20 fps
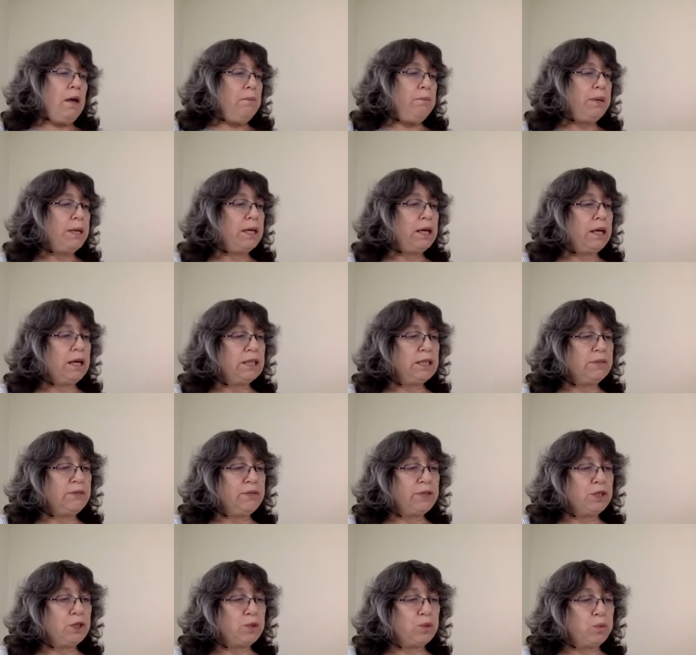Because of
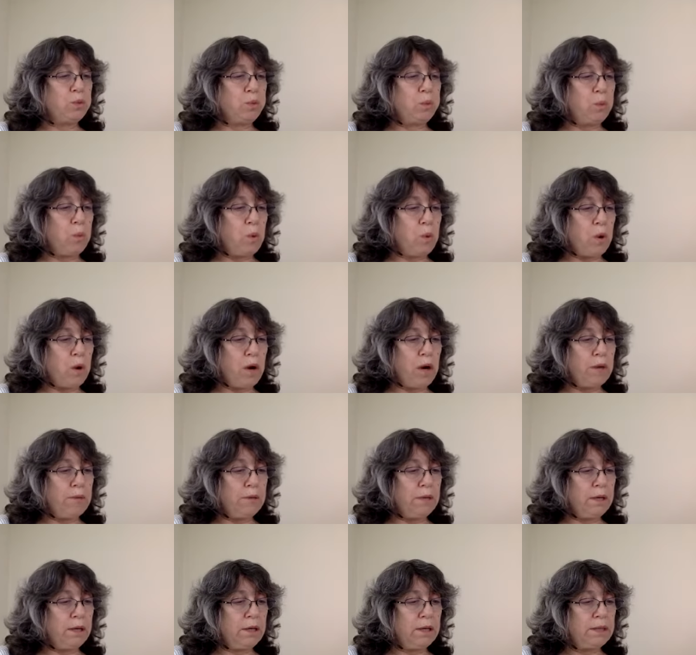its
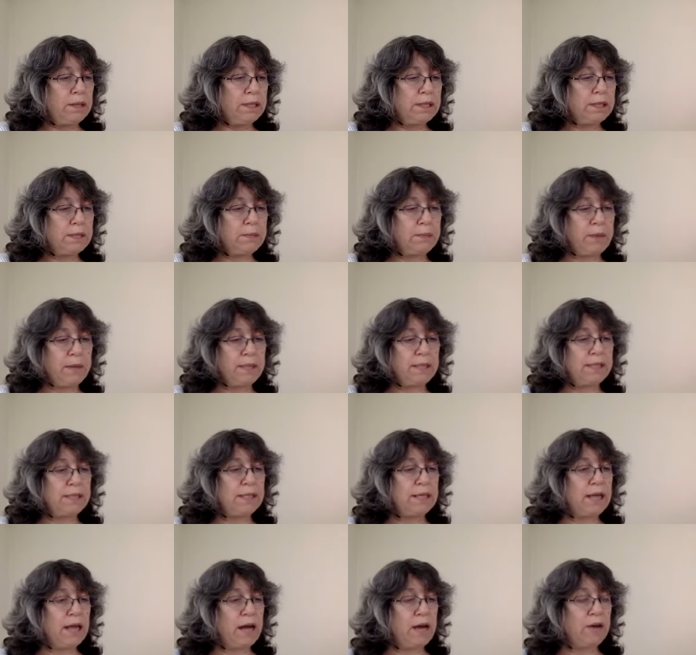warm,
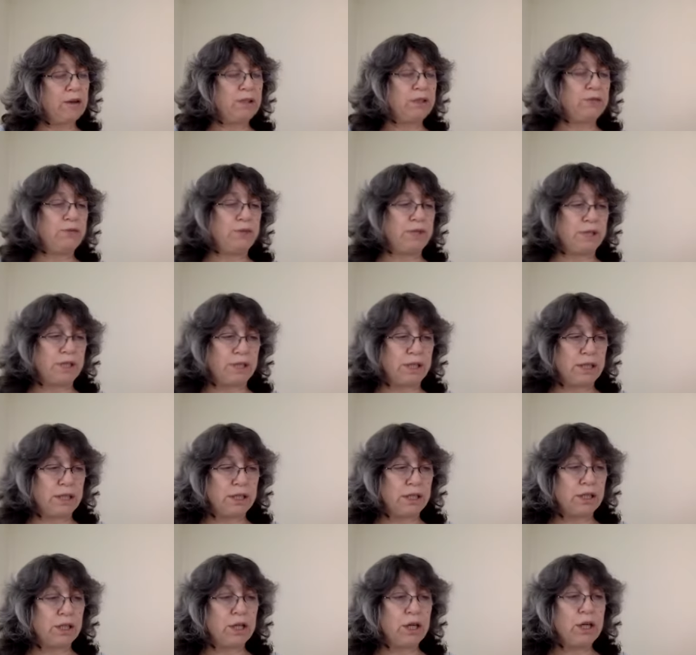spicy
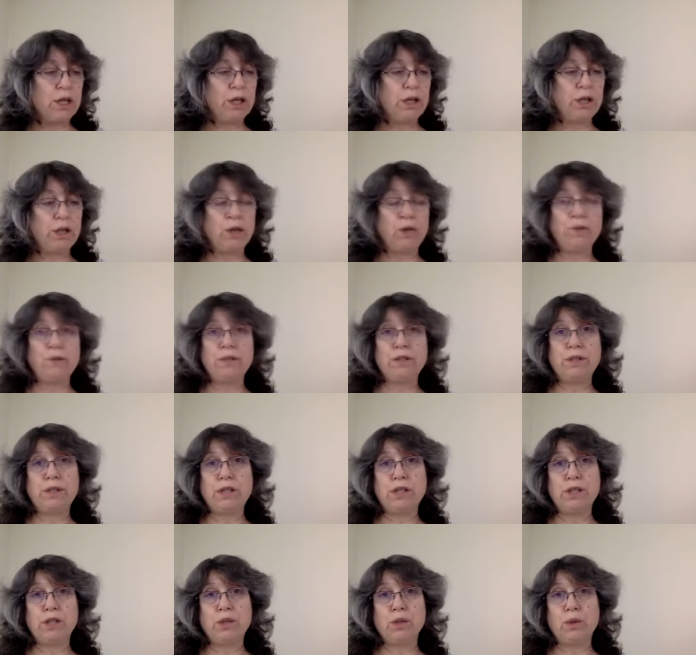characteristics, clove
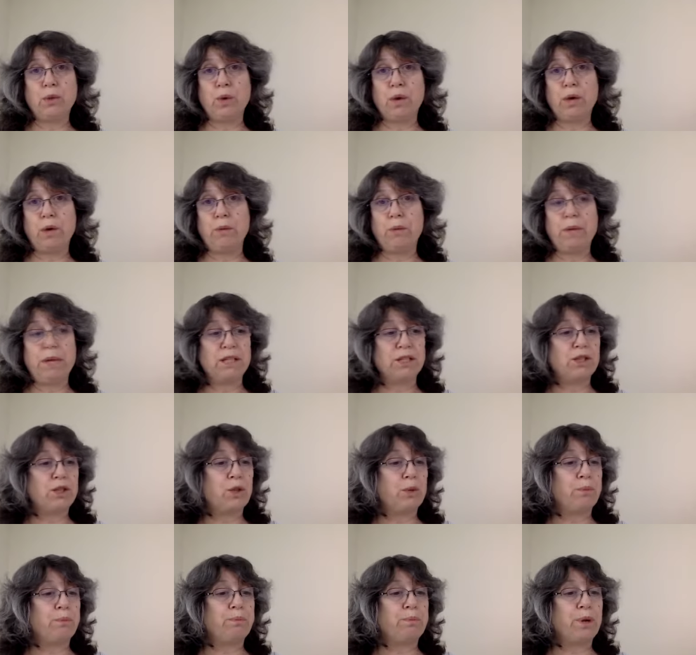essential oil makes
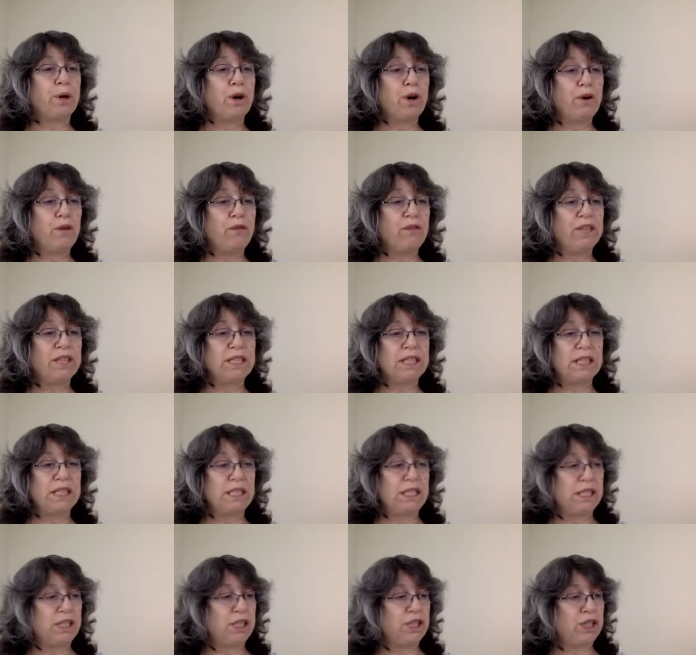the perfect
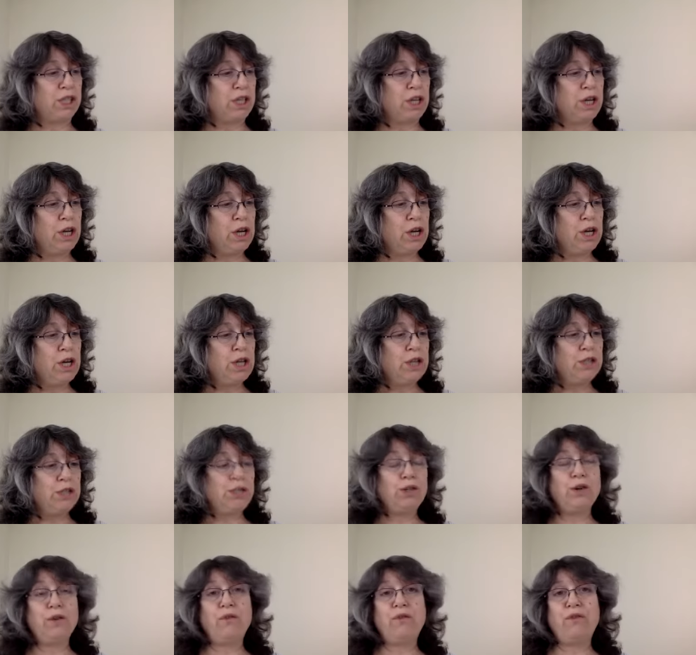addition
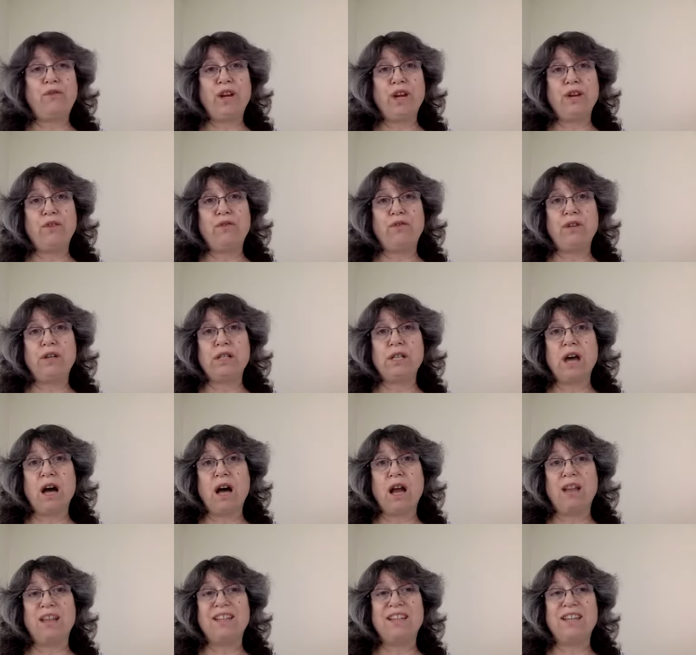to your favorite
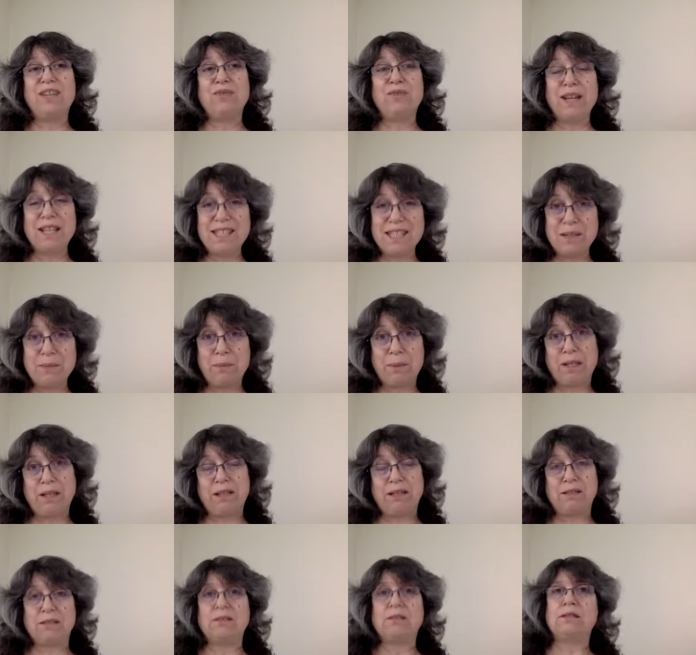holiday
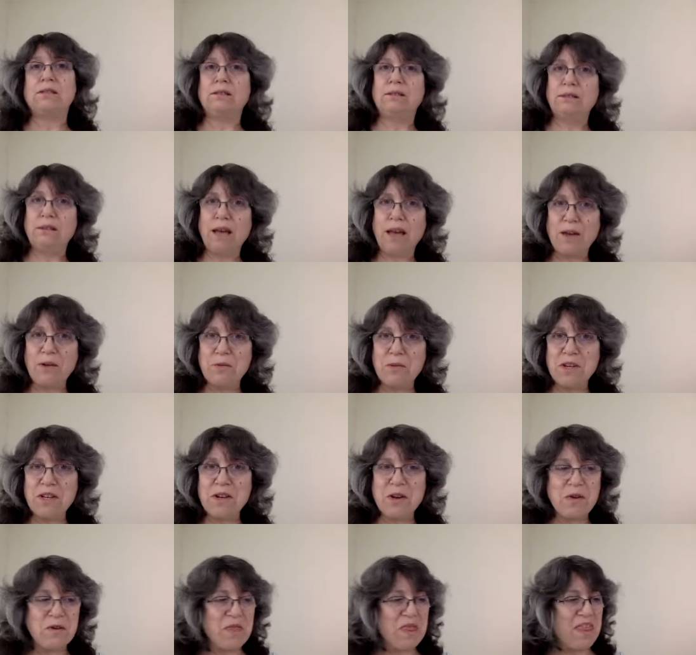recipes. And we
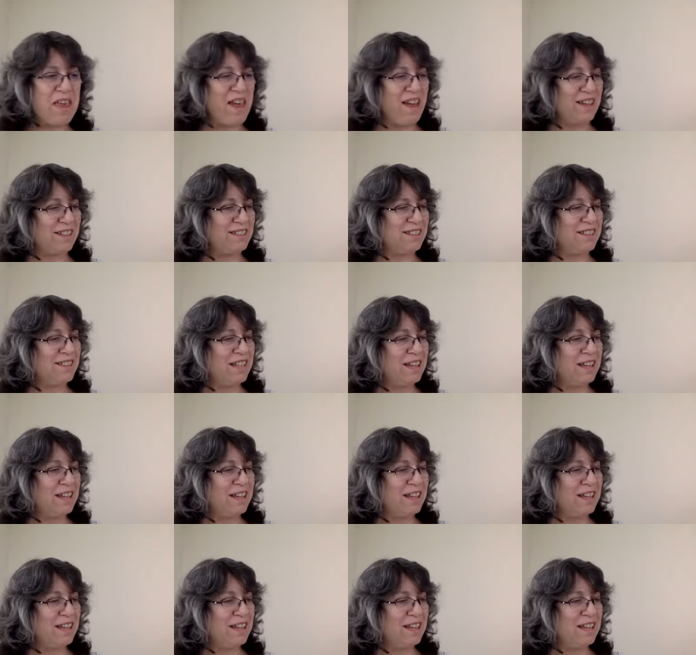know that.